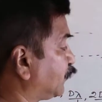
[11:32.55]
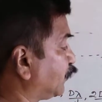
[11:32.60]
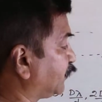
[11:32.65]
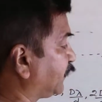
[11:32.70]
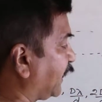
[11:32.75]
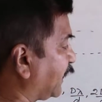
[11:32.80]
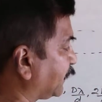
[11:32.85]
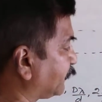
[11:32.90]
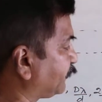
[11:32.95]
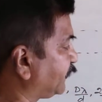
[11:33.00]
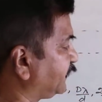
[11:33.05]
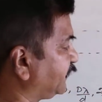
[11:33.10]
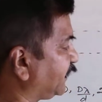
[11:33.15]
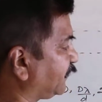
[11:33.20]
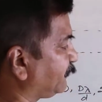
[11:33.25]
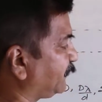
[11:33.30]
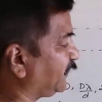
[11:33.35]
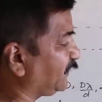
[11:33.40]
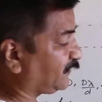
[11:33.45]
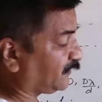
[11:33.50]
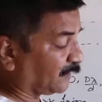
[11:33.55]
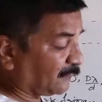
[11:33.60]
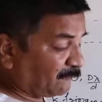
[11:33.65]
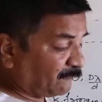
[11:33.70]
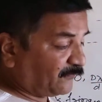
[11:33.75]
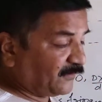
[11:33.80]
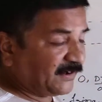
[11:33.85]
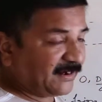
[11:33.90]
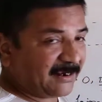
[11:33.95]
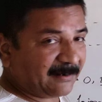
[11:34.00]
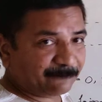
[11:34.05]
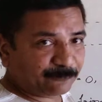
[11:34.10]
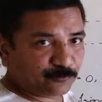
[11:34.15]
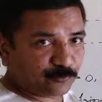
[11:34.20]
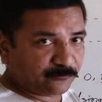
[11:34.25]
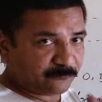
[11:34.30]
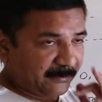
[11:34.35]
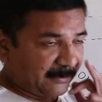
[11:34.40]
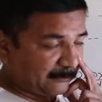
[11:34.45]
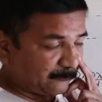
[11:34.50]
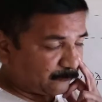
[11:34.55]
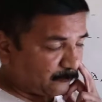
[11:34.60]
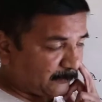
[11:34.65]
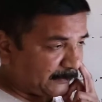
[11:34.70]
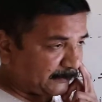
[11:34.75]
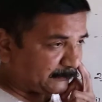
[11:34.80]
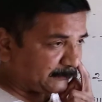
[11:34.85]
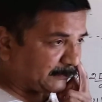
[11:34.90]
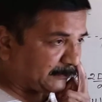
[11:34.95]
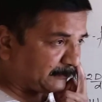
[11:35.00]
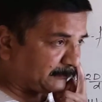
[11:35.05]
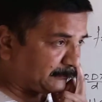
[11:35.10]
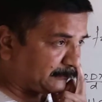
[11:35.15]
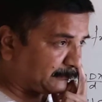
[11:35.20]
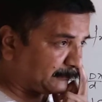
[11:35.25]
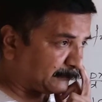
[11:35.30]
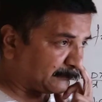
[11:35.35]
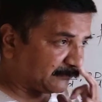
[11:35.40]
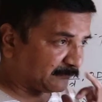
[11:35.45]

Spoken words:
So dark fringes means we have to calculate the